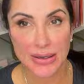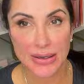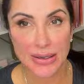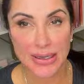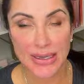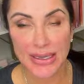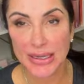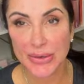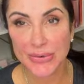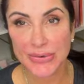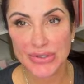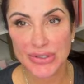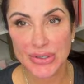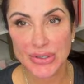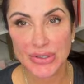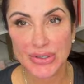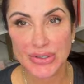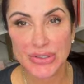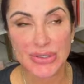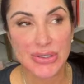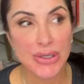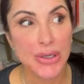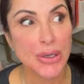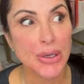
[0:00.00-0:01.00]
any
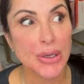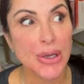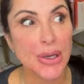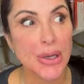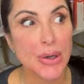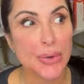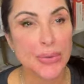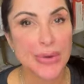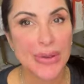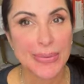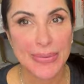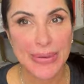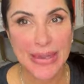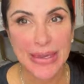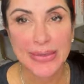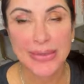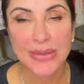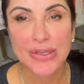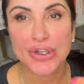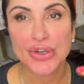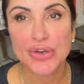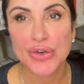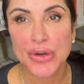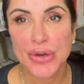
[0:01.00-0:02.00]
results, repeat
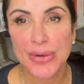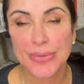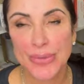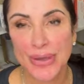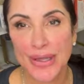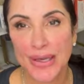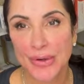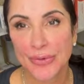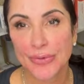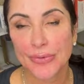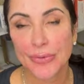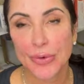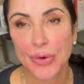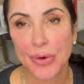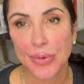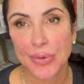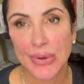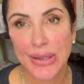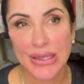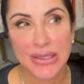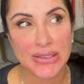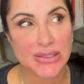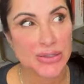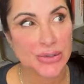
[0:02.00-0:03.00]
the treatment in 4
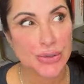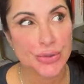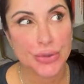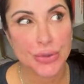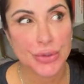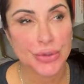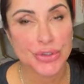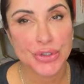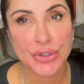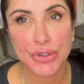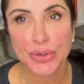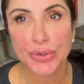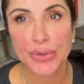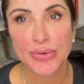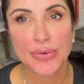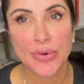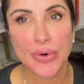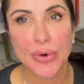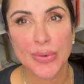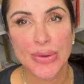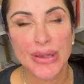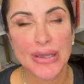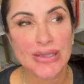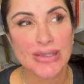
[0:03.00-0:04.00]
weeks or 2 to
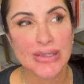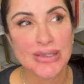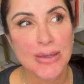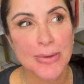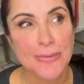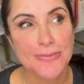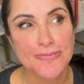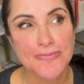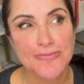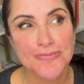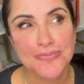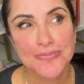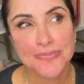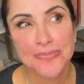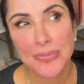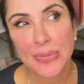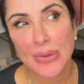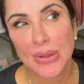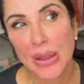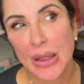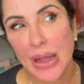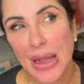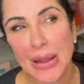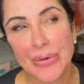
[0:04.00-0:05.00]
4 weeks.
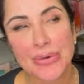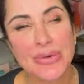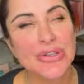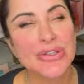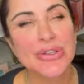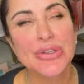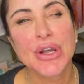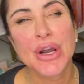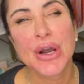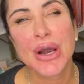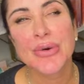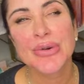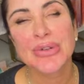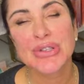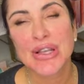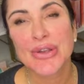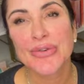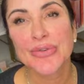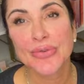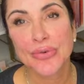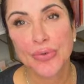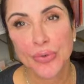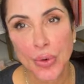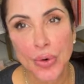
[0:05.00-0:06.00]
I would say
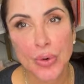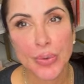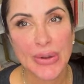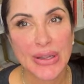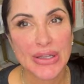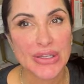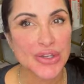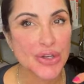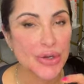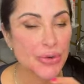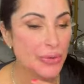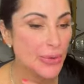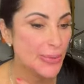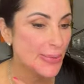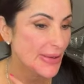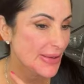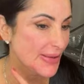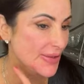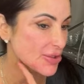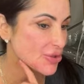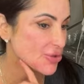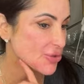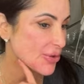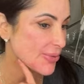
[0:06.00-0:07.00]
4 weeks you can repeat
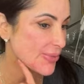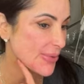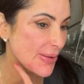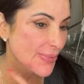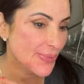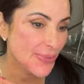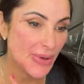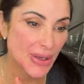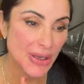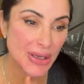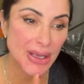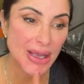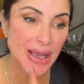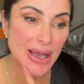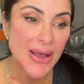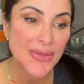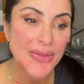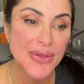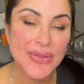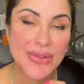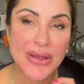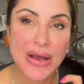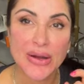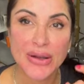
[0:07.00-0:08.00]
the treatment. And
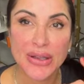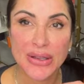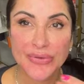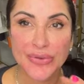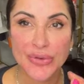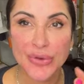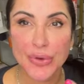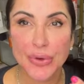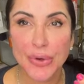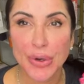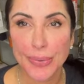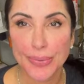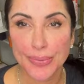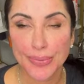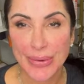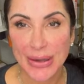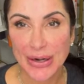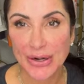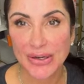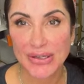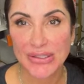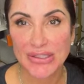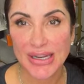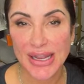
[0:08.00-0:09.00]
then that'll give you a
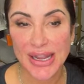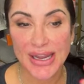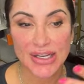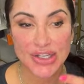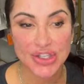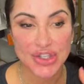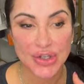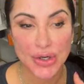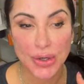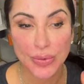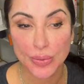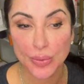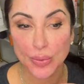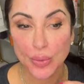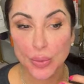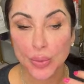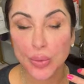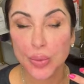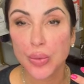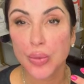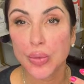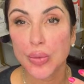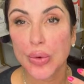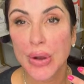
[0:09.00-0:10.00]
better indication
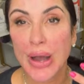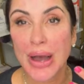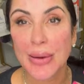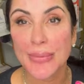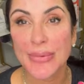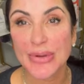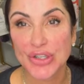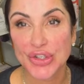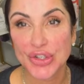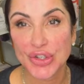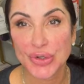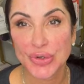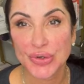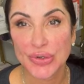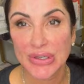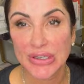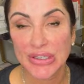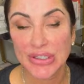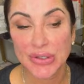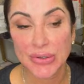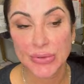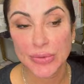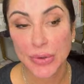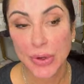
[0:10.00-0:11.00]
on how much you
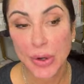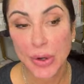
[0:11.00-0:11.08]
need,